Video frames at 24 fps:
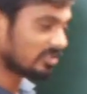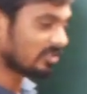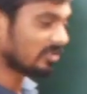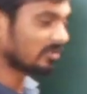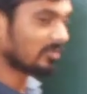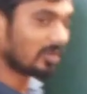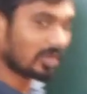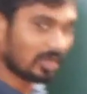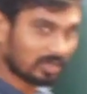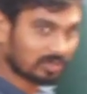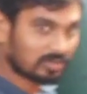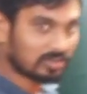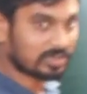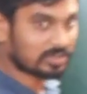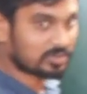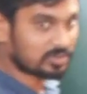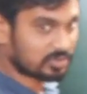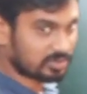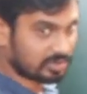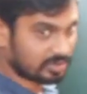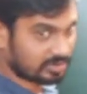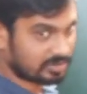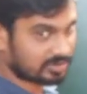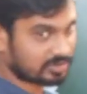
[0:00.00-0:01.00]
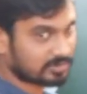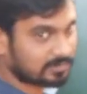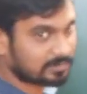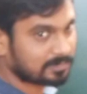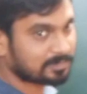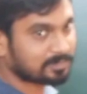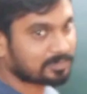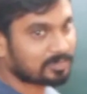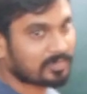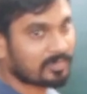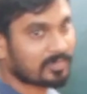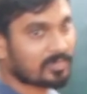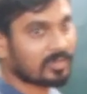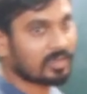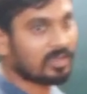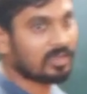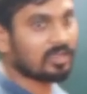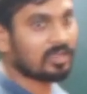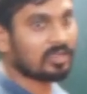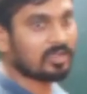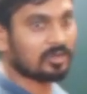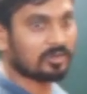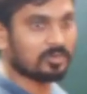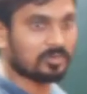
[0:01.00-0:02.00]
in a molecular states.
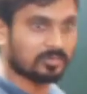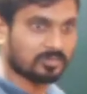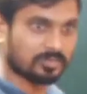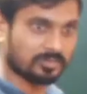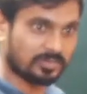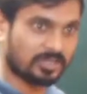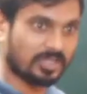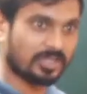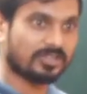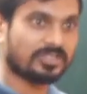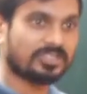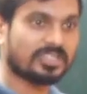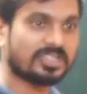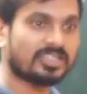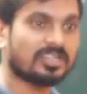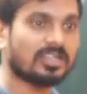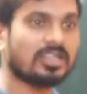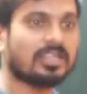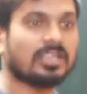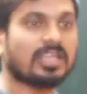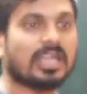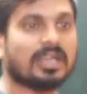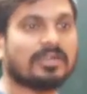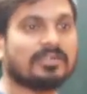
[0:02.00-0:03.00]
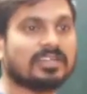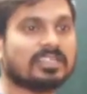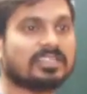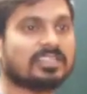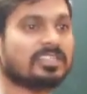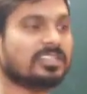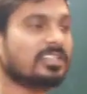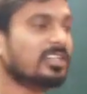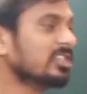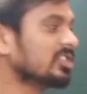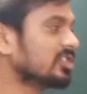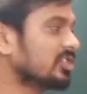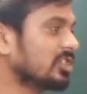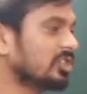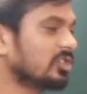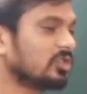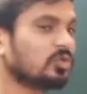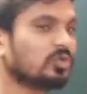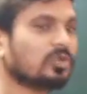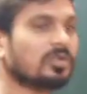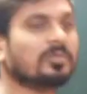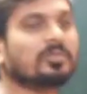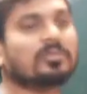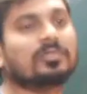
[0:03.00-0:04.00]
They generally have a tendency
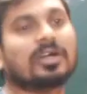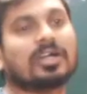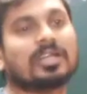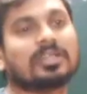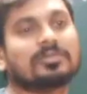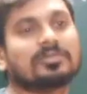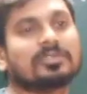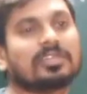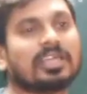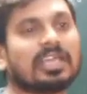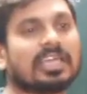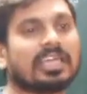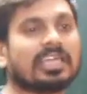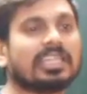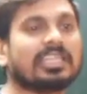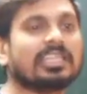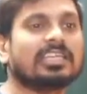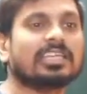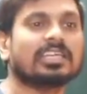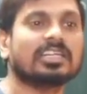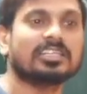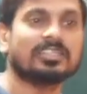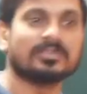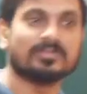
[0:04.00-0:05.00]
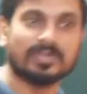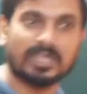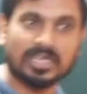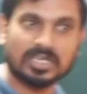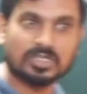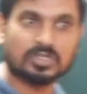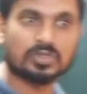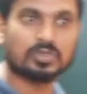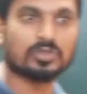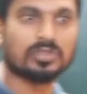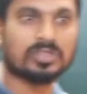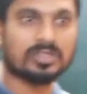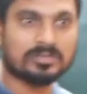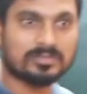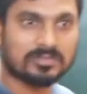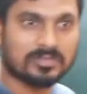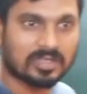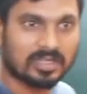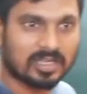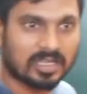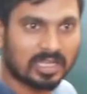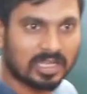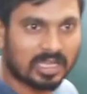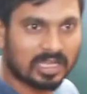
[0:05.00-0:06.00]
to combine with any atom next to them
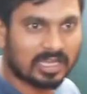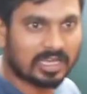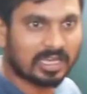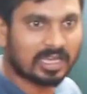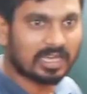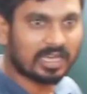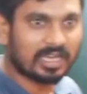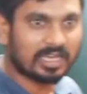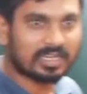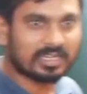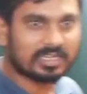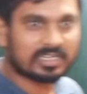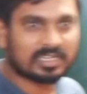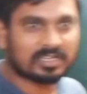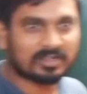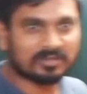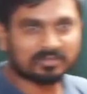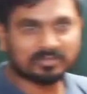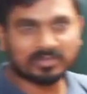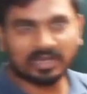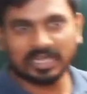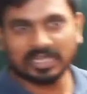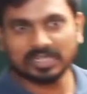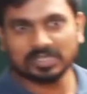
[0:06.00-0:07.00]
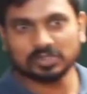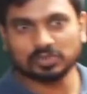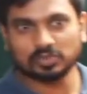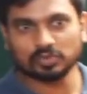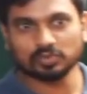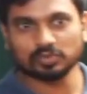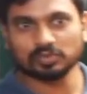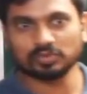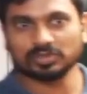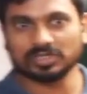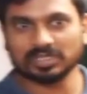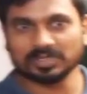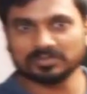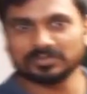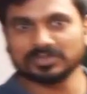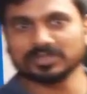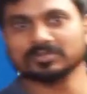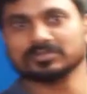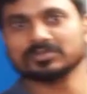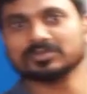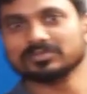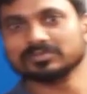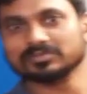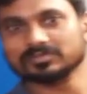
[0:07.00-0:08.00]
and combine to give
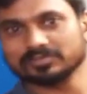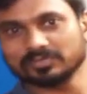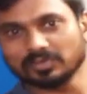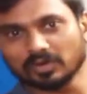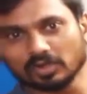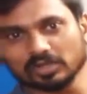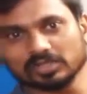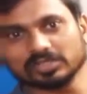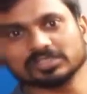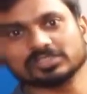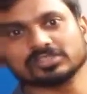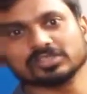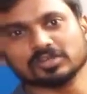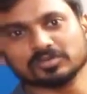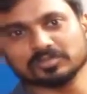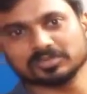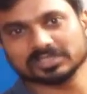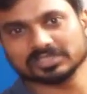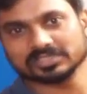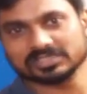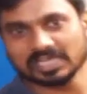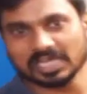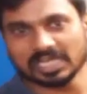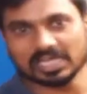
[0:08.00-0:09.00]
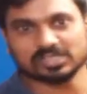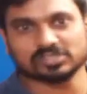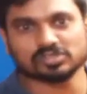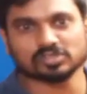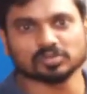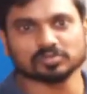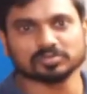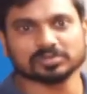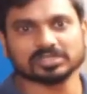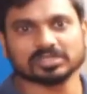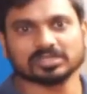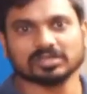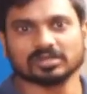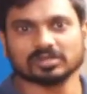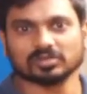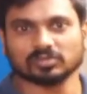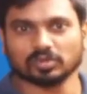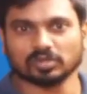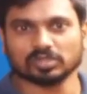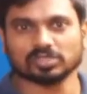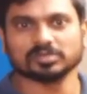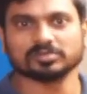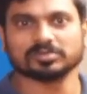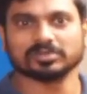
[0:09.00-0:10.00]
them the polyatomic, diatomic, or
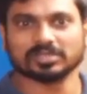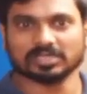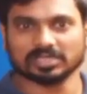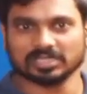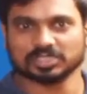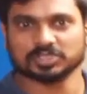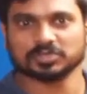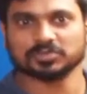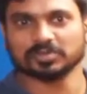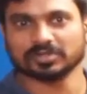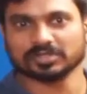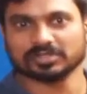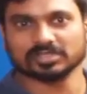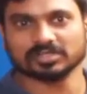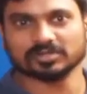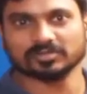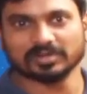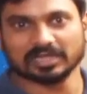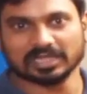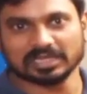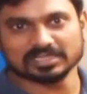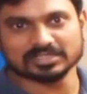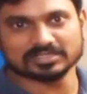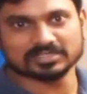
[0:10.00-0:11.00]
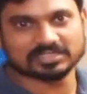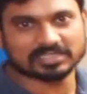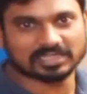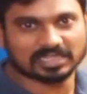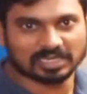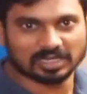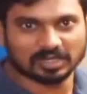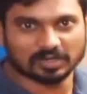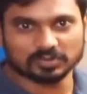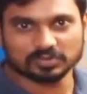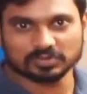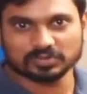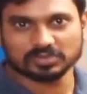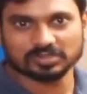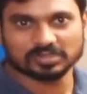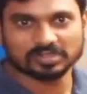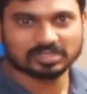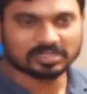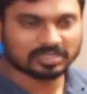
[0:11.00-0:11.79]
whatever as per their valency allows,